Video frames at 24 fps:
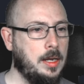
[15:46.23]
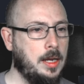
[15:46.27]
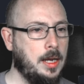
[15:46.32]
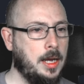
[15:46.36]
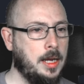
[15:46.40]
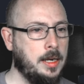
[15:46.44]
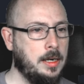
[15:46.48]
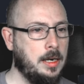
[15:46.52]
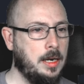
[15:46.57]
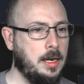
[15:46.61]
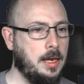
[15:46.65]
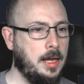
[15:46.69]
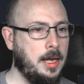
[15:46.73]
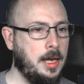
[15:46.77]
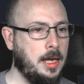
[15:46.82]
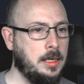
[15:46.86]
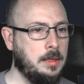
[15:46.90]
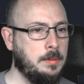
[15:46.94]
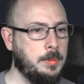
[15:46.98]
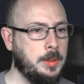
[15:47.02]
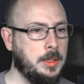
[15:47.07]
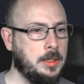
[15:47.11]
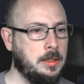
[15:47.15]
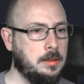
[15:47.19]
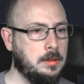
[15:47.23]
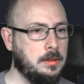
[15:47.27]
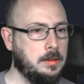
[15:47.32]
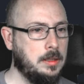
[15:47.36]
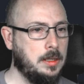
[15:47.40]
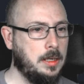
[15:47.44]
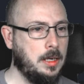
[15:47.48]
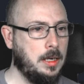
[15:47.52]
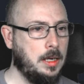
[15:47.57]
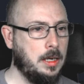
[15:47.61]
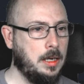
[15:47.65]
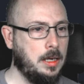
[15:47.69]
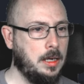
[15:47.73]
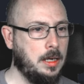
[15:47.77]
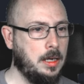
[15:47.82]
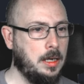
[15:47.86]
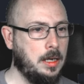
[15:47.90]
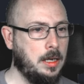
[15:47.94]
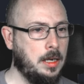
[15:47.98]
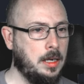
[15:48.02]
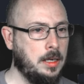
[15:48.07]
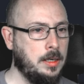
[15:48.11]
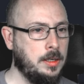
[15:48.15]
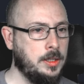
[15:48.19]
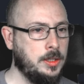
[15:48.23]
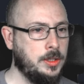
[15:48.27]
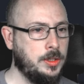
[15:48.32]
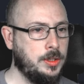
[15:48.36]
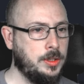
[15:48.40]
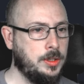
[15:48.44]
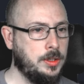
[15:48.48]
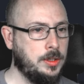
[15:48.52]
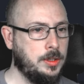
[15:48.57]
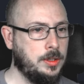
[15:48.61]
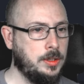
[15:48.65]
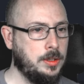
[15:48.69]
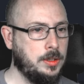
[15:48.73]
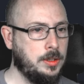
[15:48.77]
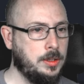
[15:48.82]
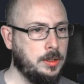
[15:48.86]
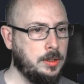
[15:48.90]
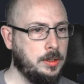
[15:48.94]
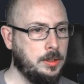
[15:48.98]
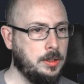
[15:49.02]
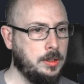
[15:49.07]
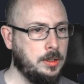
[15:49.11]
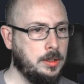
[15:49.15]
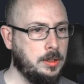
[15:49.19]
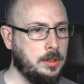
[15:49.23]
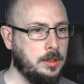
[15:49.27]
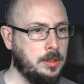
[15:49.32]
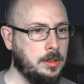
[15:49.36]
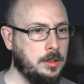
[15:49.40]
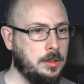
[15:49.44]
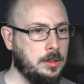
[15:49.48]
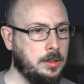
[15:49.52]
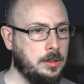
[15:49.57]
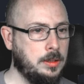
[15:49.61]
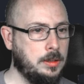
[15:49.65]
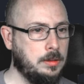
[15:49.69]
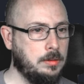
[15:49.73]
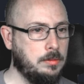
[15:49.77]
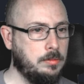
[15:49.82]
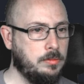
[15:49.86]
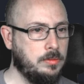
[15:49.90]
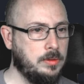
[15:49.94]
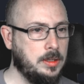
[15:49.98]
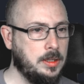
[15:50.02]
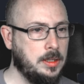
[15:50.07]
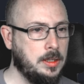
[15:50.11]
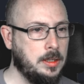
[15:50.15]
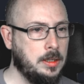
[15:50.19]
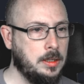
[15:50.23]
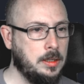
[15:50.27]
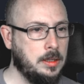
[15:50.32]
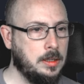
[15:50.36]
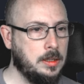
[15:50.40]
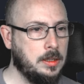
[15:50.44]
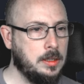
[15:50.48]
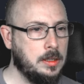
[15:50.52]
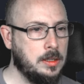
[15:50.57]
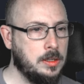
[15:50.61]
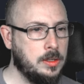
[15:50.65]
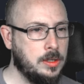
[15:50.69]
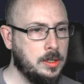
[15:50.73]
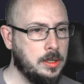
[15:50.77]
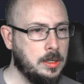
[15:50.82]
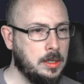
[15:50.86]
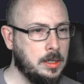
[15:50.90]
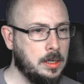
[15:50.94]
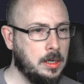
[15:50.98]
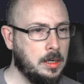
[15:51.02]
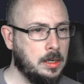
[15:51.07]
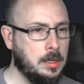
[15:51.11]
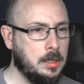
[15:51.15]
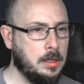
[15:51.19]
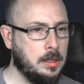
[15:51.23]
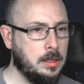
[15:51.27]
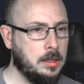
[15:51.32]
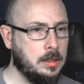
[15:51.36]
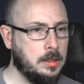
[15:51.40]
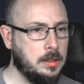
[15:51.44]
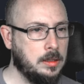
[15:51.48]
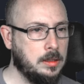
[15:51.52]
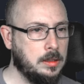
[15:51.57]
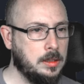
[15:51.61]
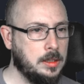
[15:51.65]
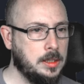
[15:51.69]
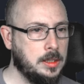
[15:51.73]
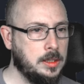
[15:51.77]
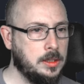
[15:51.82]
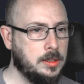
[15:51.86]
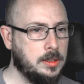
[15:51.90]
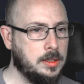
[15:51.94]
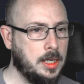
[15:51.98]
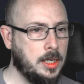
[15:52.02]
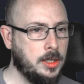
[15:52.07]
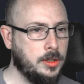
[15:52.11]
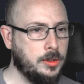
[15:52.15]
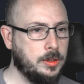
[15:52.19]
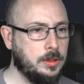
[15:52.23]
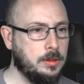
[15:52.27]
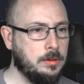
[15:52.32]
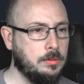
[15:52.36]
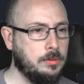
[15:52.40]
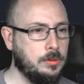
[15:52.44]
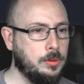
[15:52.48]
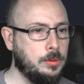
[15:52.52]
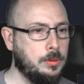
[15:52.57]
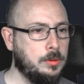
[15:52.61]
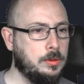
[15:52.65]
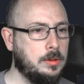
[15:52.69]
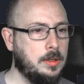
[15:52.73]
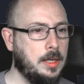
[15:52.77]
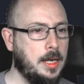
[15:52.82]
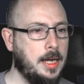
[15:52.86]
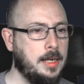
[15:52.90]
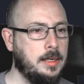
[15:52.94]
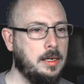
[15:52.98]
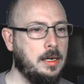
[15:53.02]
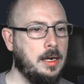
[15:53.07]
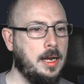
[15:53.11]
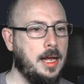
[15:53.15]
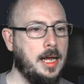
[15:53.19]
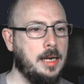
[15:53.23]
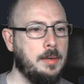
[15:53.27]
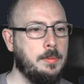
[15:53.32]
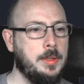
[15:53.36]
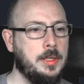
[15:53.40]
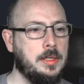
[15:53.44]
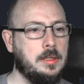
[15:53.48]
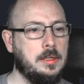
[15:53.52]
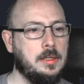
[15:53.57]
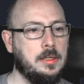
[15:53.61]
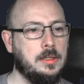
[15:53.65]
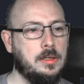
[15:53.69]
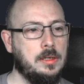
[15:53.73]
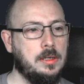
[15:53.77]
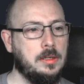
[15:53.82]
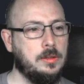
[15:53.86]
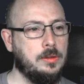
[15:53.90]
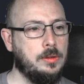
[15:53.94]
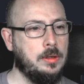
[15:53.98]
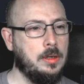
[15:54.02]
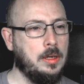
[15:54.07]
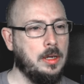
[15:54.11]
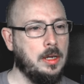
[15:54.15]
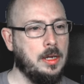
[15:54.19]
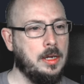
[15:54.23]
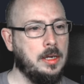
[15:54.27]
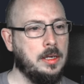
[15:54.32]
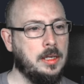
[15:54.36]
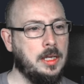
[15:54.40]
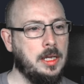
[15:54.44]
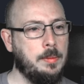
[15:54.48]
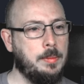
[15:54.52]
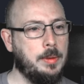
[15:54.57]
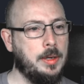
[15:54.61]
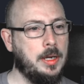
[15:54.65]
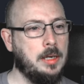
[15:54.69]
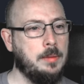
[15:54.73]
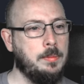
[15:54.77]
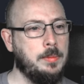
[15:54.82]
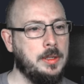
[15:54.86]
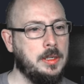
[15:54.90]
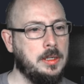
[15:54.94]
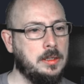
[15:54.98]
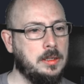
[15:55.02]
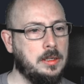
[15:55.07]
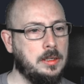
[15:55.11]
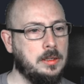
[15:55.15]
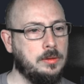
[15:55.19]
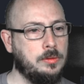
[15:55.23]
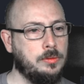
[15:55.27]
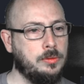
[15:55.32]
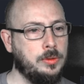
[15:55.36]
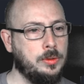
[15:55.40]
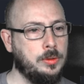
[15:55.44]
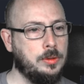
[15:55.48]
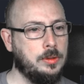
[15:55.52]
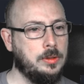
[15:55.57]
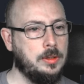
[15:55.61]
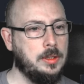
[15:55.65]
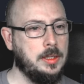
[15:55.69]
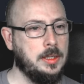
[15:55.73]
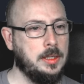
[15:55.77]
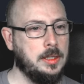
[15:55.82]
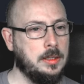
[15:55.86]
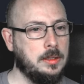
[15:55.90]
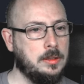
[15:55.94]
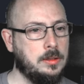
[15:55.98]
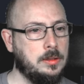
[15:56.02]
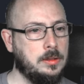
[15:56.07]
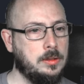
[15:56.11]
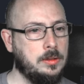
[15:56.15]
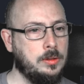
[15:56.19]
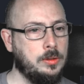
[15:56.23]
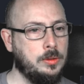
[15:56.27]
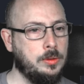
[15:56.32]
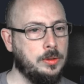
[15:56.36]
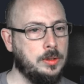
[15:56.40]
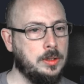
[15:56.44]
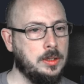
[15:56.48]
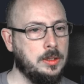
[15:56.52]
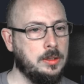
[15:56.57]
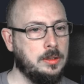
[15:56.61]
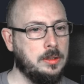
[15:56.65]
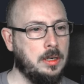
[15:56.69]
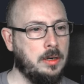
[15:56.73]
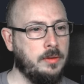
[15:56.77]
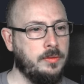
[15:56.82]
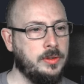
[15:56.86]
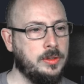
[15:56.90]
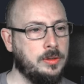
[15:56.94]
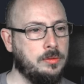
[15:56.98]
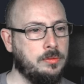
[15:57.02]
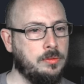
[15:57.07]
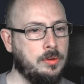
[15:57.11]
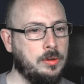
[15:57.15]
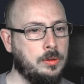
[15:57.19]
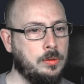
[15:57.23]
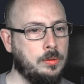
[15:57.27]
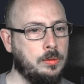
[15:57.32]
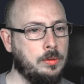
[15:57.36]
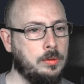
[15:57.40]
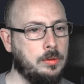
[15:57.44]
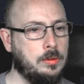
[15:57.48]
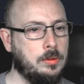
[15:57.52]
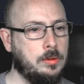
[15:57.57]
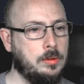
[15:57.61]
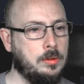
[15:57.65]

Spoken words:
Handle admin initialization route. Handle admin initialization. Keep admin initialization route TS using service role.